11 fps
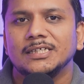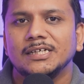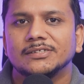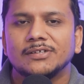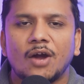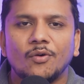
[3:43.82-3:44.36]

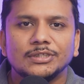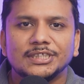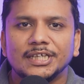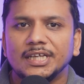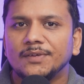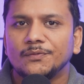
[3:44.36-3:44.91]
So I would
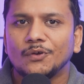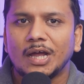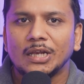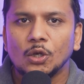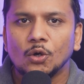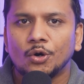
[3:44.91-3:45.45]
say if you are
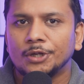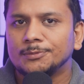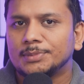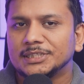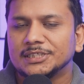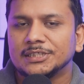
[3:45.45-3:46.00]
low on
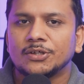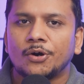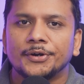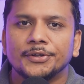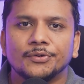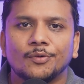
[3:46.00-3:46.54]
budget
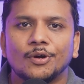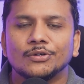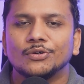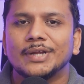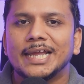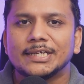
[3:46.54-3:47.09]
or you want
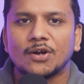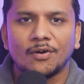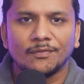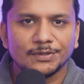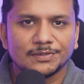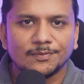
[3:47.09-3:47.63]
to get
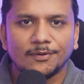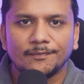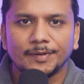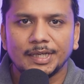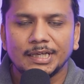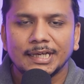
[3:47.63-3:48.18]
Office for
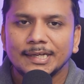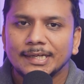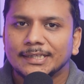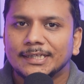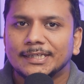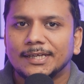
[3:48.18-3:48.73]
free,
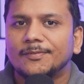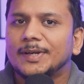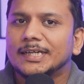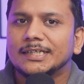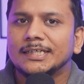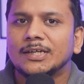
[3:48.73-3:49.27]
then
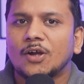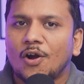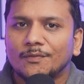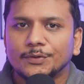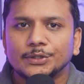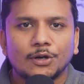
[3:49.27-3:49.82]
definitely
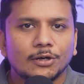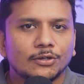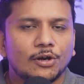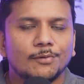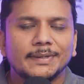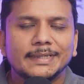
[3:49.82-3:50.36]
office dot
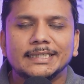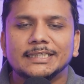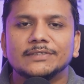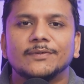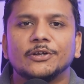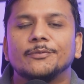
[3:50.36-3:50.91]
com
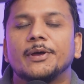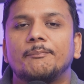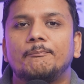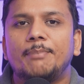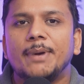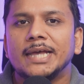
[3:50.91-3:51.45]
is one of the
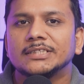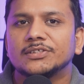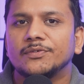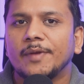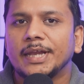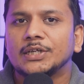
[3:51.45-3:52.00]
best
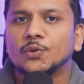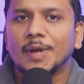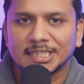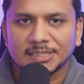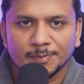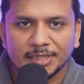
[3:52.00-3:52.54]
way to
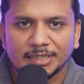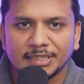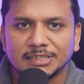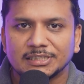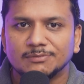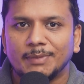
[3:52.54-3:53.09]

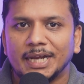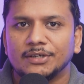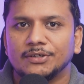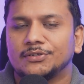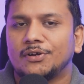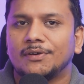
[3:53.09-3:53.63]
experience
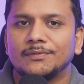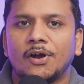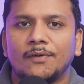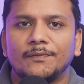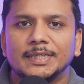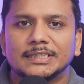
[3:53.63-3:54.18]
Microsoft
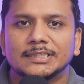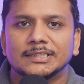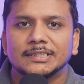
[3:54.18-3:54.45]
Office.